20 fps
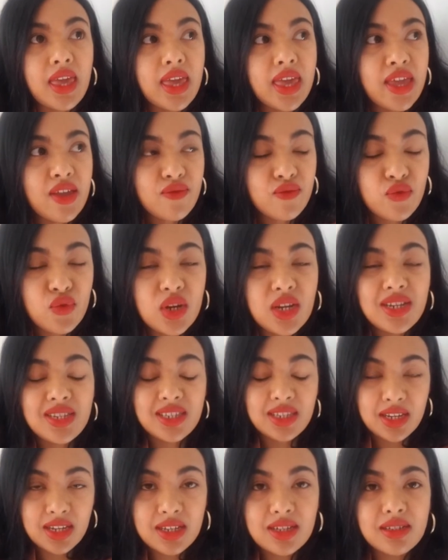Every
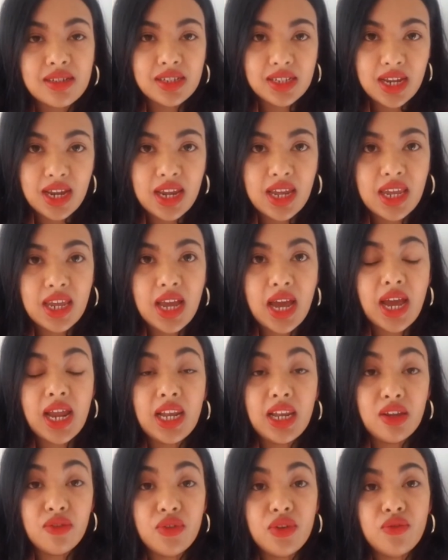single day, I
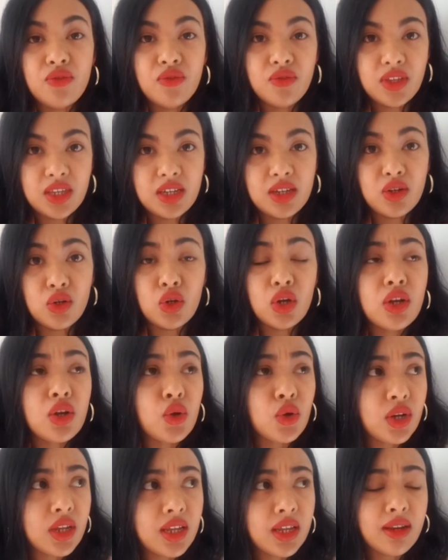live in fear, not
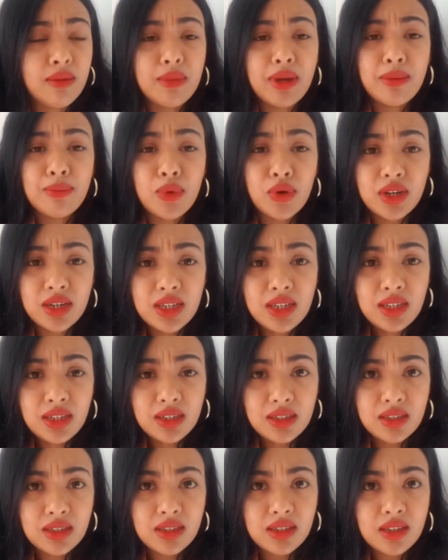only in my body,
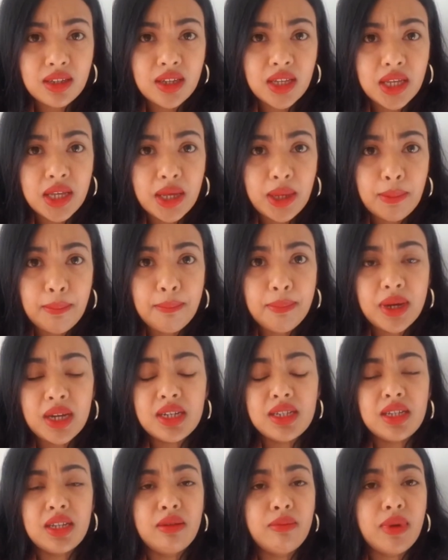but
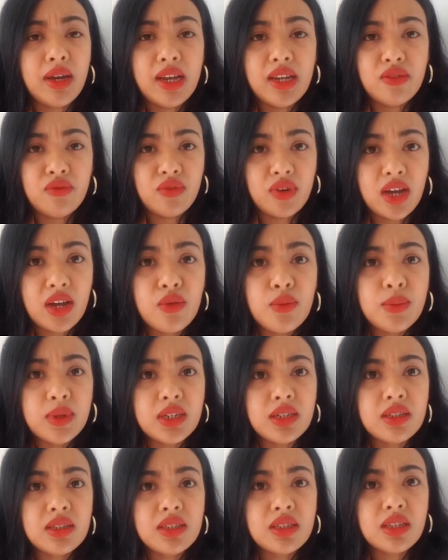in my
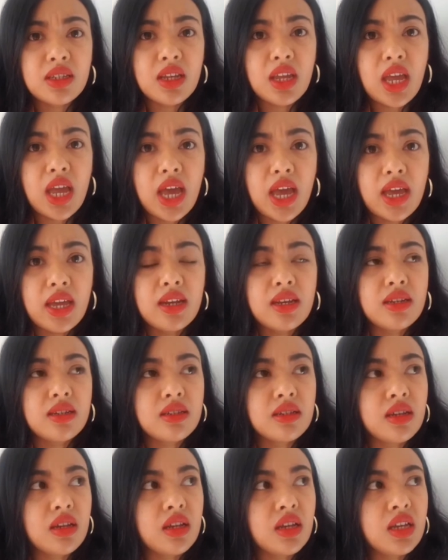environment. And
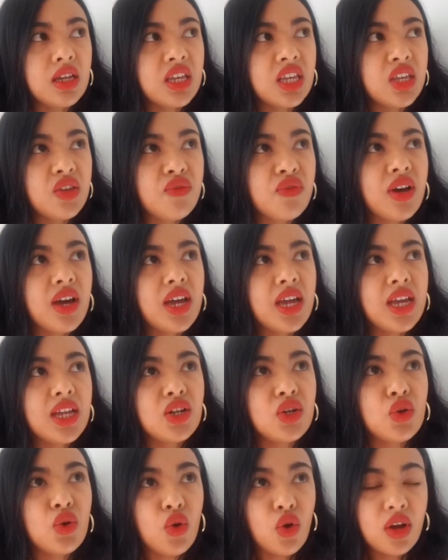if I had
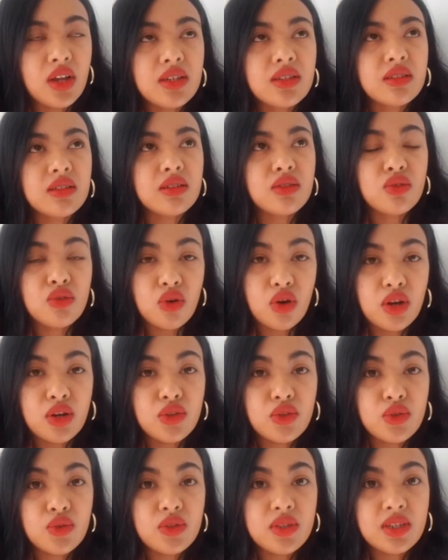not gone
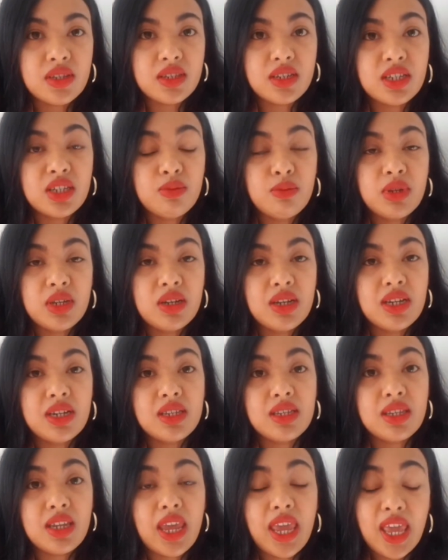through this
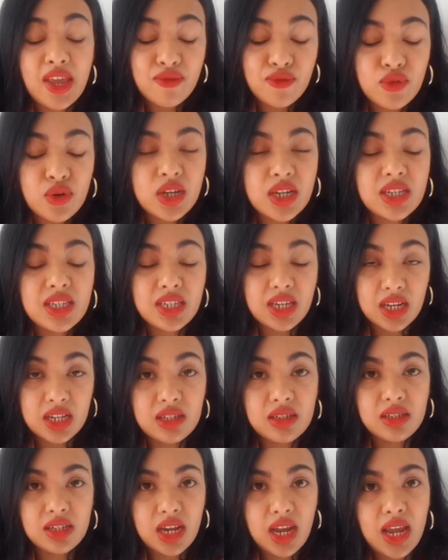experience every single
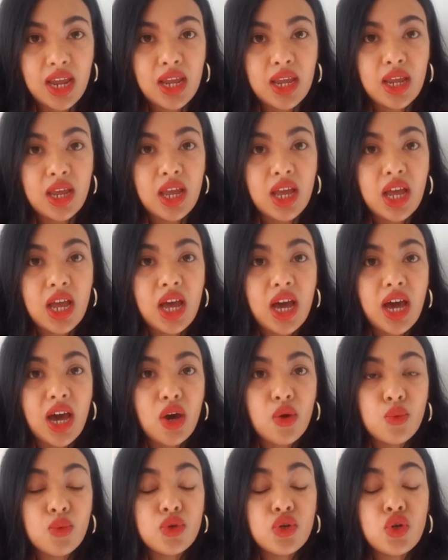day, I
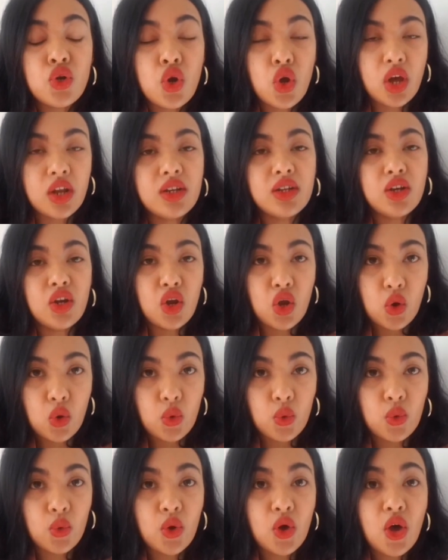would not know
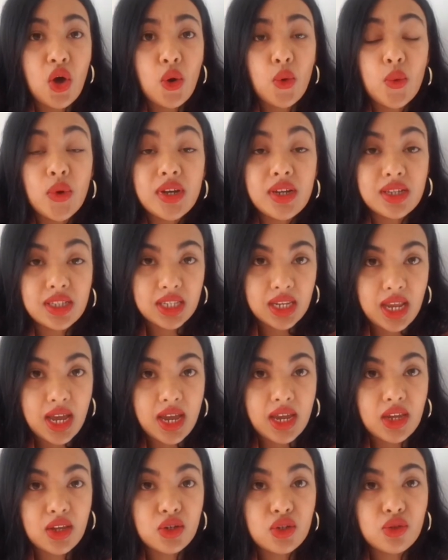what it's
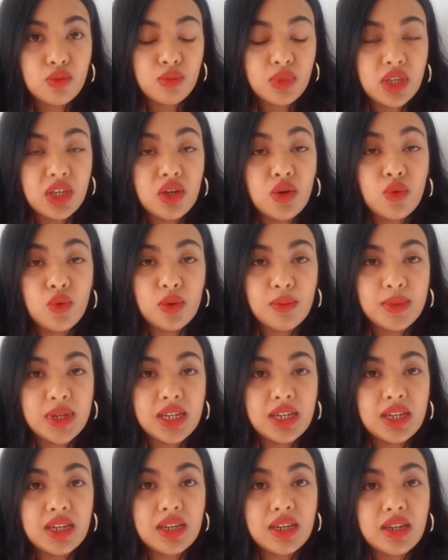like to be a woman
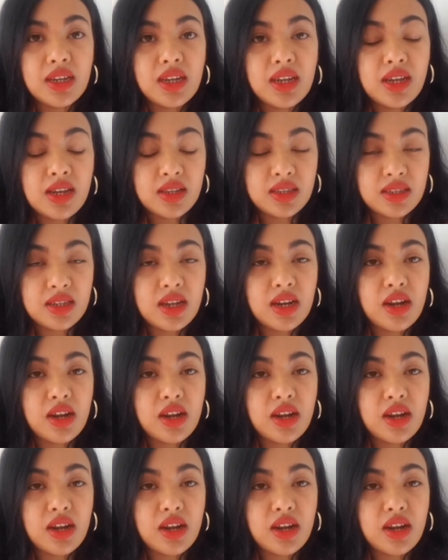in South